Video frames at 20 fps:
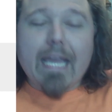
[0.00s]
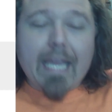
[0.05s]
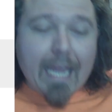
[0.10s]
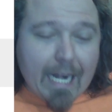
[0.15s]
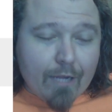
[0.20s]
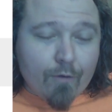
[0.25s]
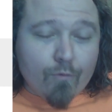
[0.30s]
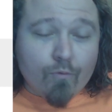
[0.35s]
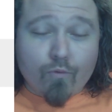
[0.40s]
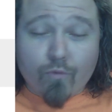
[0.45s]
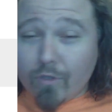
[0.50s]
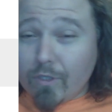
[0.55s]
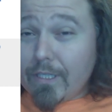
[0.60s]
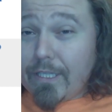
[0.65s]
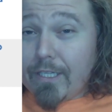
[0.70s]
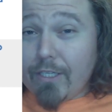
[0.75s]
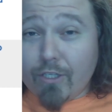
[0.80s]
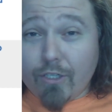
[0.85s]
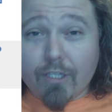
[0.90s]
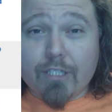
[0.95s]
had a
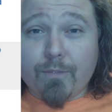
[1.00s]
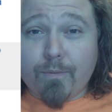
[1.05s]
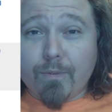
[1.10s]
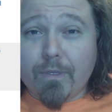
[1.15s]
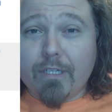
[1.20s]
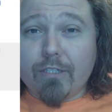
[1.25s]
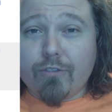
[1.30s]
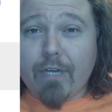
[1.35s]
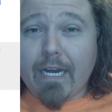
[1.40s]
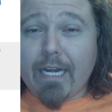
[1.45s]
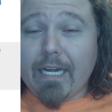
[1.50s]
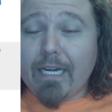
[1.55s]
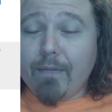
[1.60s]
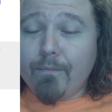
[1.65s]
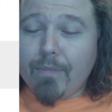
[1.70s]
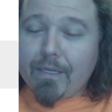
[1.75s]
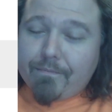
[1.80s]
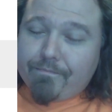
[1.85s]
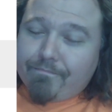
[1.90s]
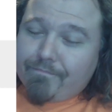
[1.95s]
really good spring training,
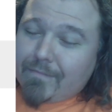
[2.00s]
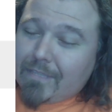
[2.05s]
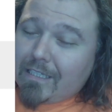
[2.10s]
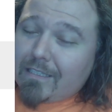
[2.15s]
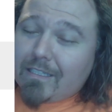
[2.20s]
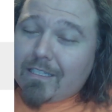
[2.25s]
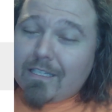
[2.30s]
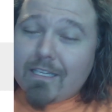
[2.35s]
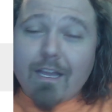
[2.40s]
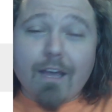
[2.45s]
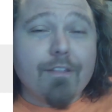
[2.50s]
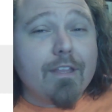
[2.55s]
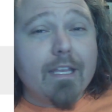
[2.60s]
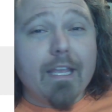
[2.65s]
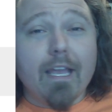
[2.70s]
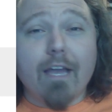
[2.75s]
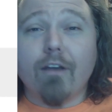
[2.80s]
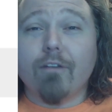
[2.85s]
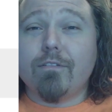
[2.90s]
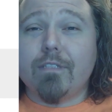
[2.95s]
but just nothing
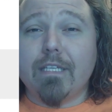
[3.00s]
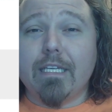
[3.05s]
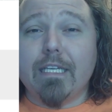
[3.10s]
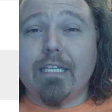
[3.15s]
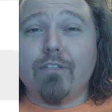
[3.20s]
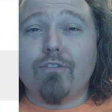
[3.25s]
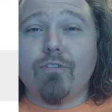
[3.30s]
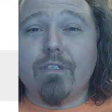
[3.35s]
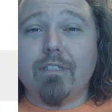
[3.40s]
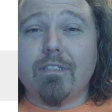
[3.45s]
else into the